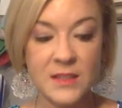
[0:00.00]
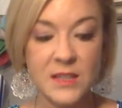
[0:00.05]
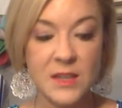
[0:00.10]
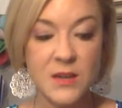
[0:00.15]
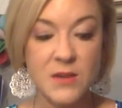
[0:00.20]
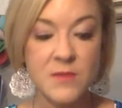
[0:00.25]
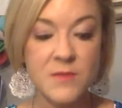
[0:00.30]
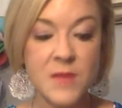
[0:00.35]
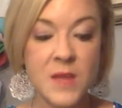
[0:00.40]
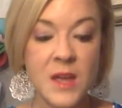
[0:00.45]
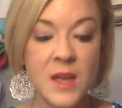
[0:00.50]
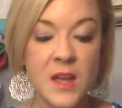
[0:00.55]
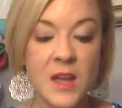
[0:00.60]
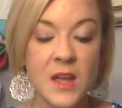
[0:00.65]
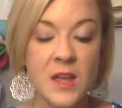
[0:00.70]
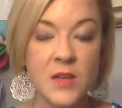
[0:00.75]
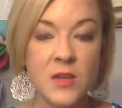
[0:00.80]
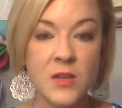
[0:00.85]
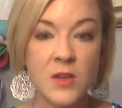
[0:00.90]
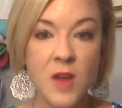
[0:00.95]
So,
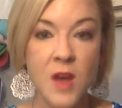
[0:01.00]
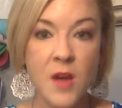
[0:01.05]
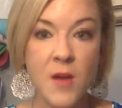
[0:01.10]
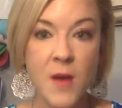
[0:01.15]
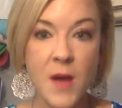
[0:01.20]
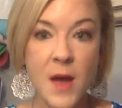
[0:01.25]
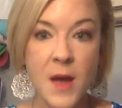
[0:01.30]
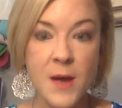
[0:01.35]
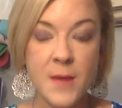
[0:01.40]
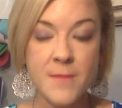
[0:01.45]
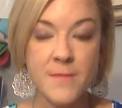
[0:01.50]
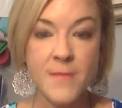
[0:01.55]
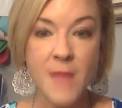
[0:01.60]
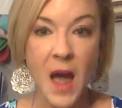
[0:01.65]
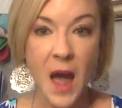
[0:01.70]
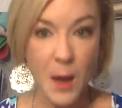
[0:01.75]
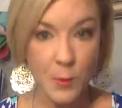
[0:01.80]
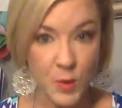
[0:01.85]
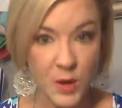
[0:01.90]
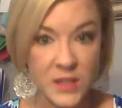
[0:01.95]

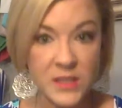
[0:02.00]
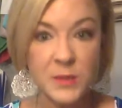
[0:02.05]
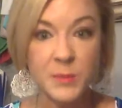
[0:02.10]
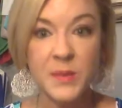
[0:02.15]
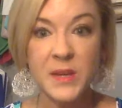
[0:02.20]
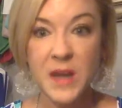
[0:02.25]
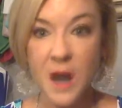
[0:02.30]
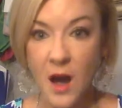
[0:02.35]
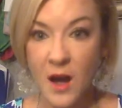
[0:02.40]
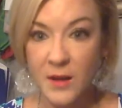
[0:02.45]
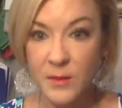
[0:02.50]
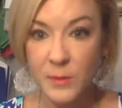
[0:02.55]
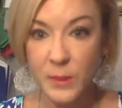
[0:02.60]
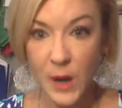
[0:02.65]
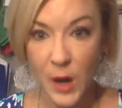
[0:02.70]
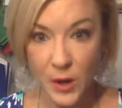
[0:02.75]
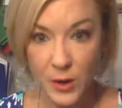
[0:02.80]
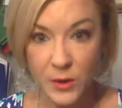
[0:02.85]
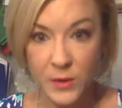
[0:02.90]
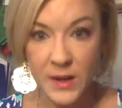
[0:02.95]
I was beyond
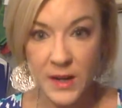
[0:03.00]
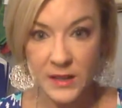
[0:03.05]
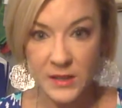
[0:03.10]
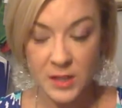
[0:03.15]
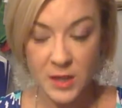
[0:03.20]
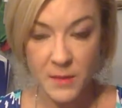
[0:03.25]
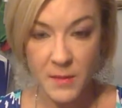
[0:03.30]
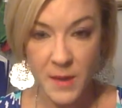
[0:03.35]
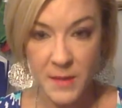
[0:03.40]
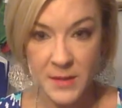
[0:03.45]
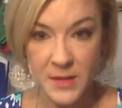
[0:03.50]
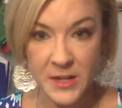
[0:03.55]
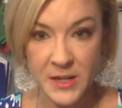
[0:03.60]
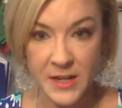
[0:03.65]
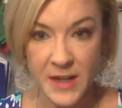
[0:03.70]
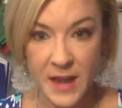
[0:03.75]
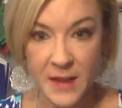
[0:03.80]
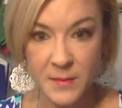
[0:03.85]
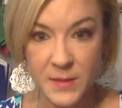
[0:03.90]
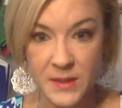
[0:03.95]
broke when I started my Mary
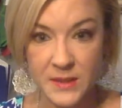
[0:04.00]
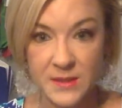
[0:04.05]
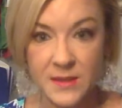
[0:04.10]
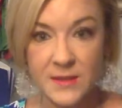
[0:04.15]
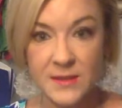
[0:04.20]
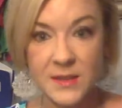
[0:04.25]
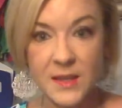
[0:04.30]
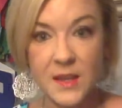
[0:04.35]
Kay business.